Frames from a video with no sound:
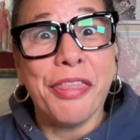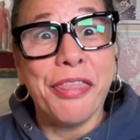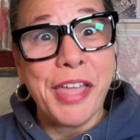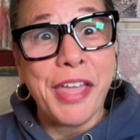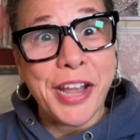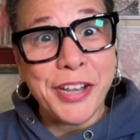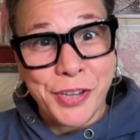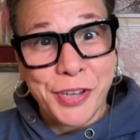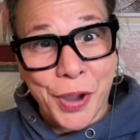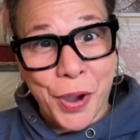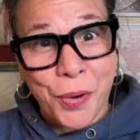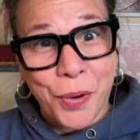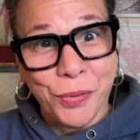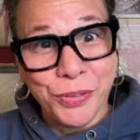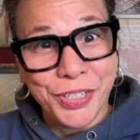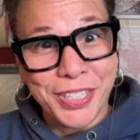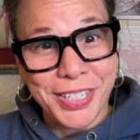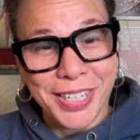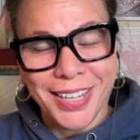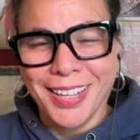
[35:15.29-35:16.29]
They
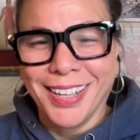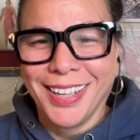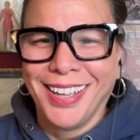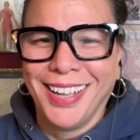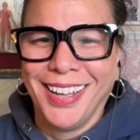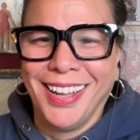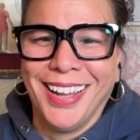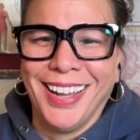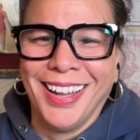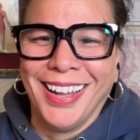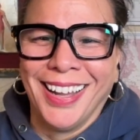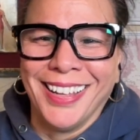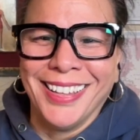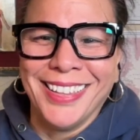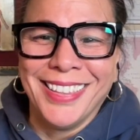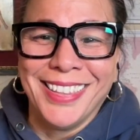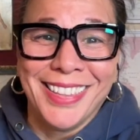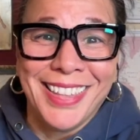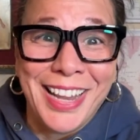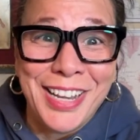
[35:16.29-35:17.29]
don't.
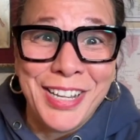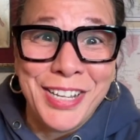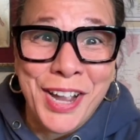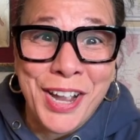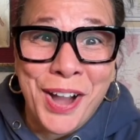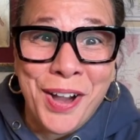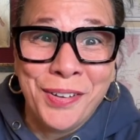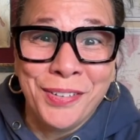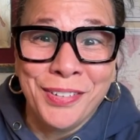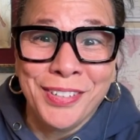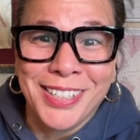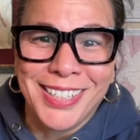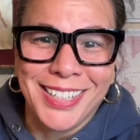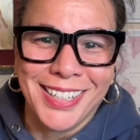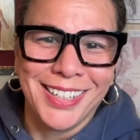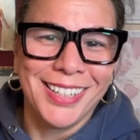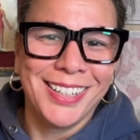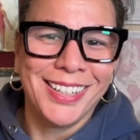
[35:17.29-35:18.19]
They don't.